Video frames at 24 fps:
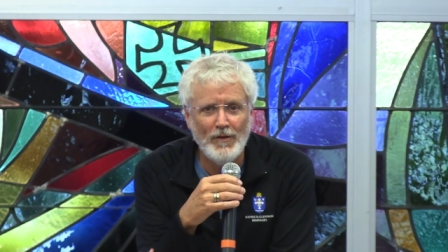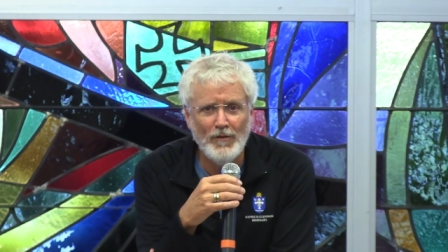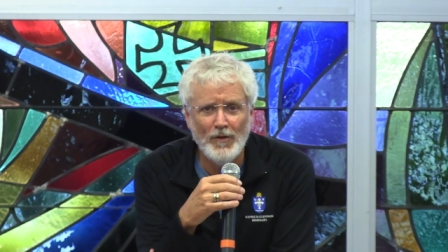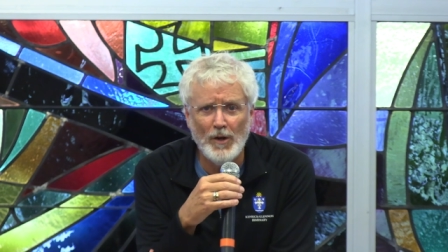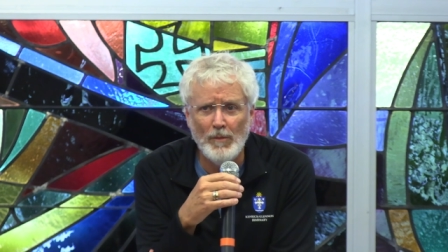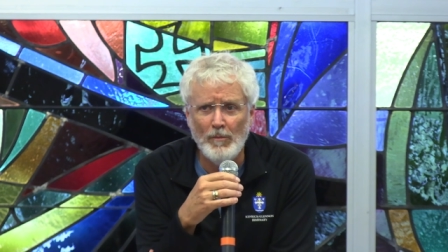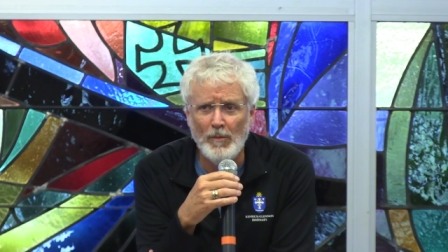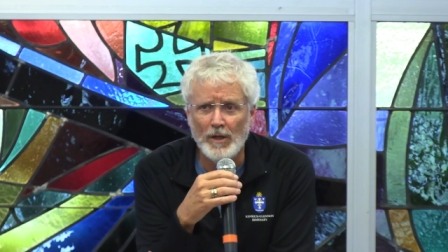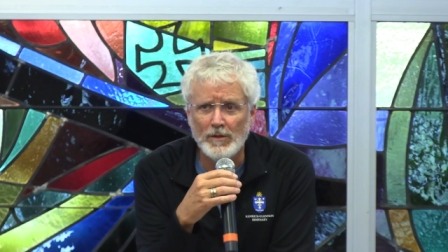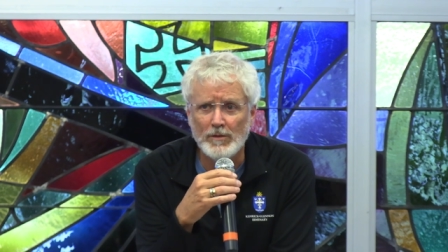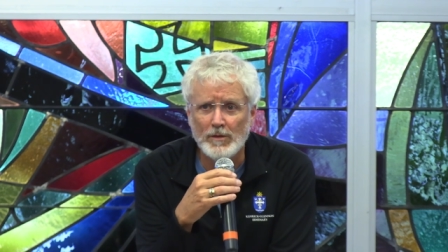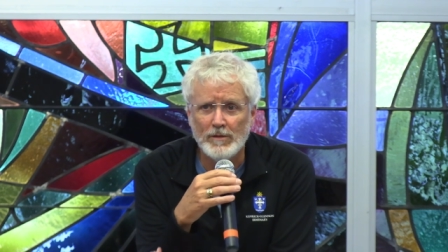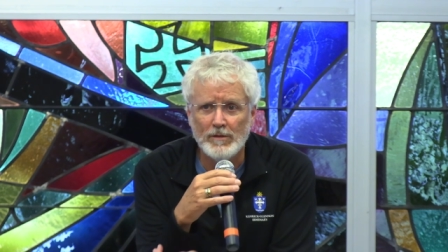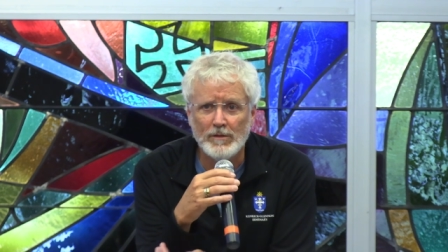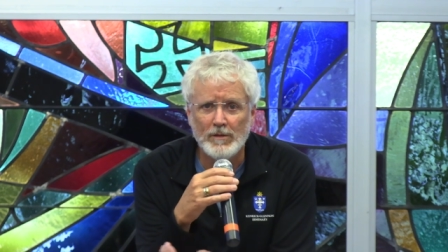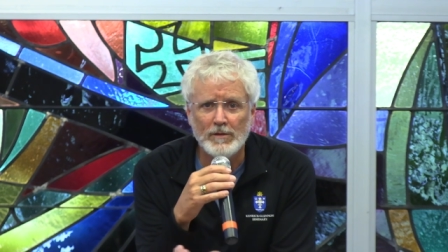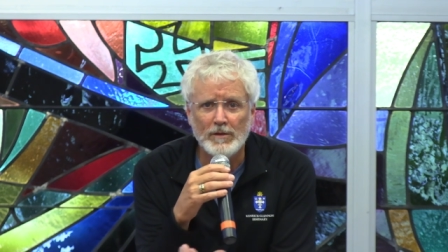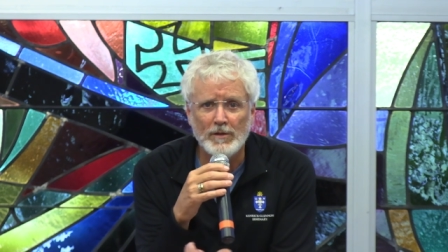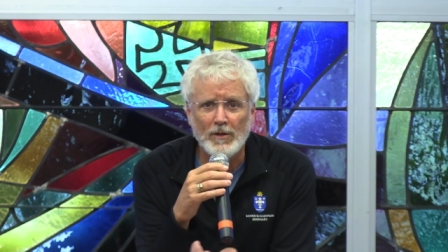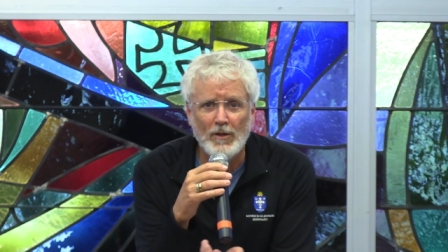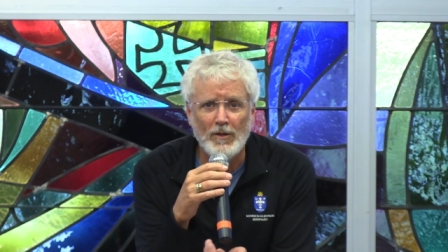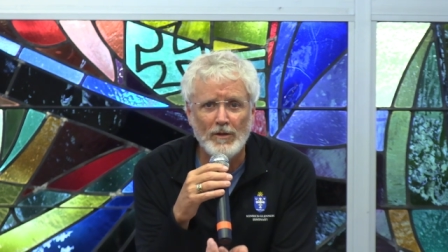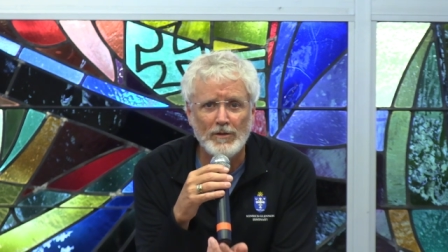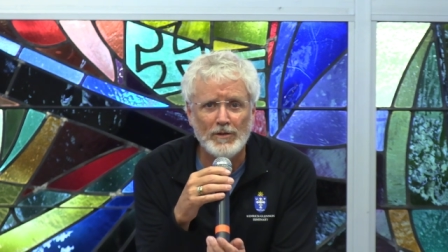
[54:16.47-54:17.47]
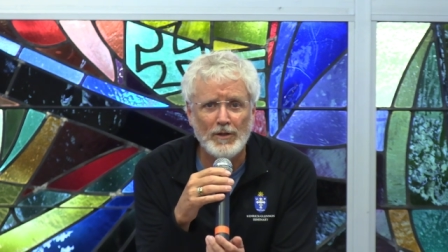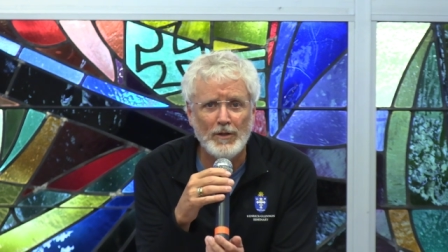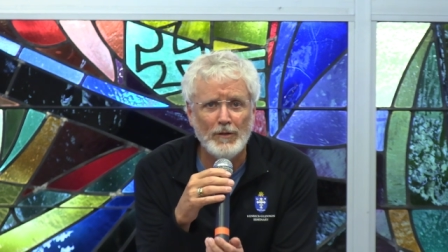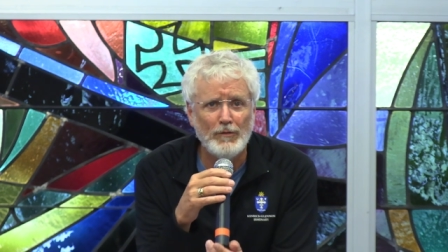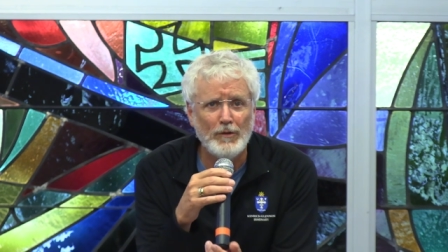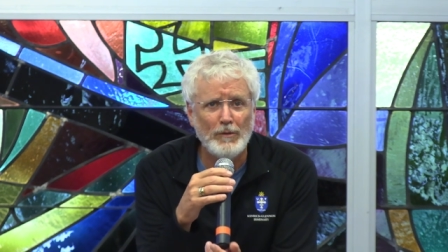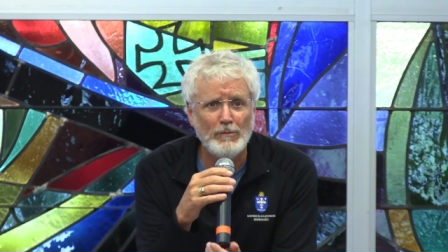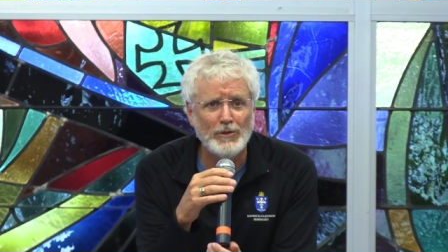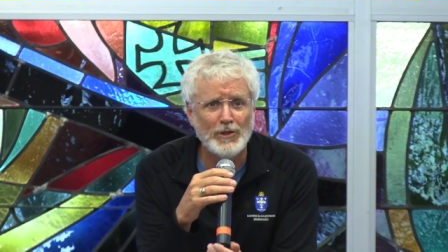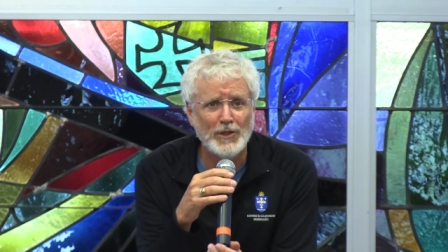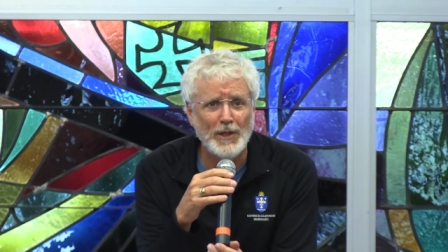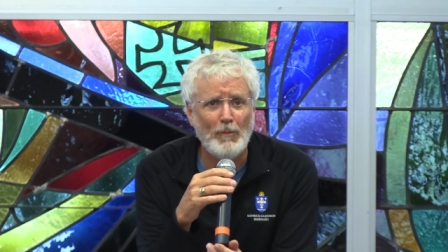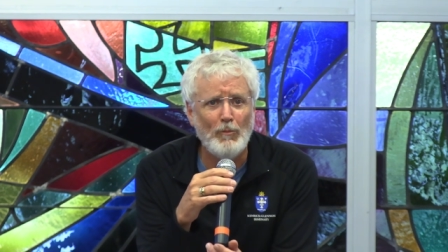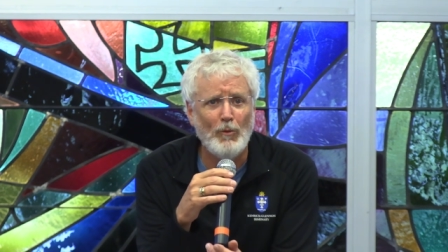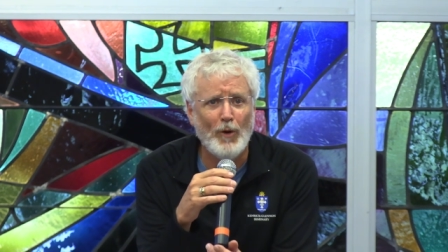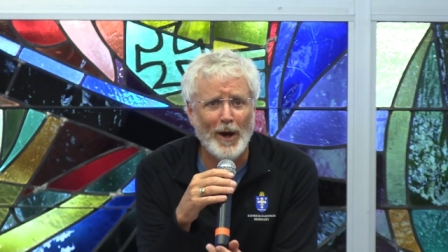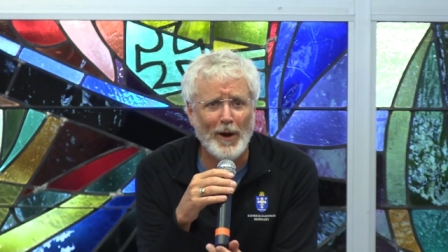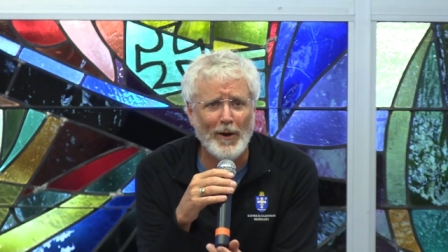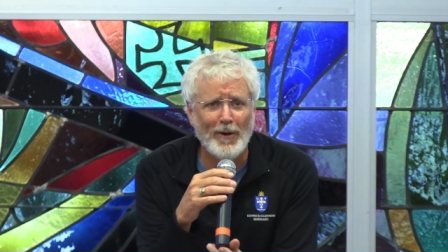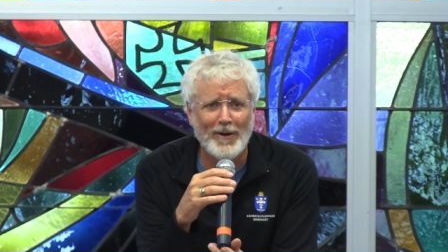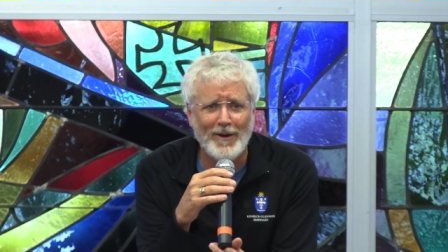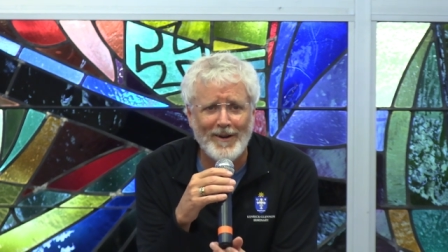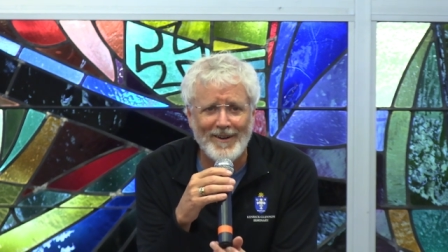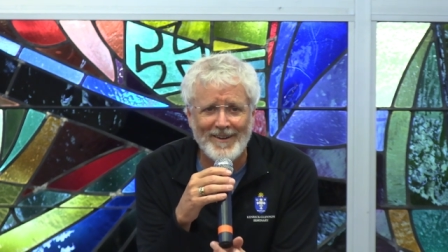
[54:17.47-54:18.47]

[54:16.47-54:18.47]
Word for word: you very much, as long as they're from somewhere.